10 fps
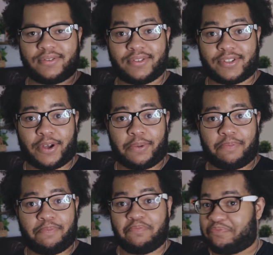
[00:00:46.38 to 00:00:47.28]
So
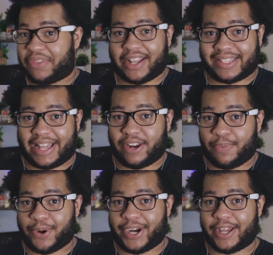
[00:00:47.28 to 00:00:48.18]
that
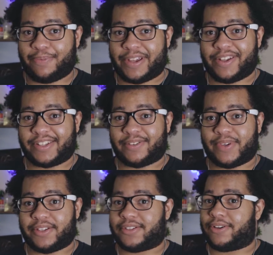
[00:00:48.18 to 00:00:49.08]
sounded pretty appealing to
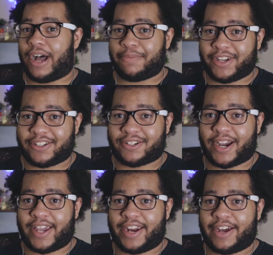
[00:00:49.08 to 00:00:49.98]
me, so I'm gonna
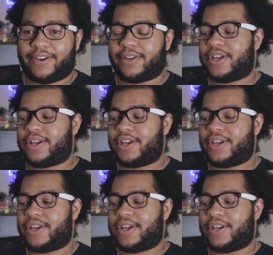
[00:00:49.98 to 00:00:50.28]
try it out.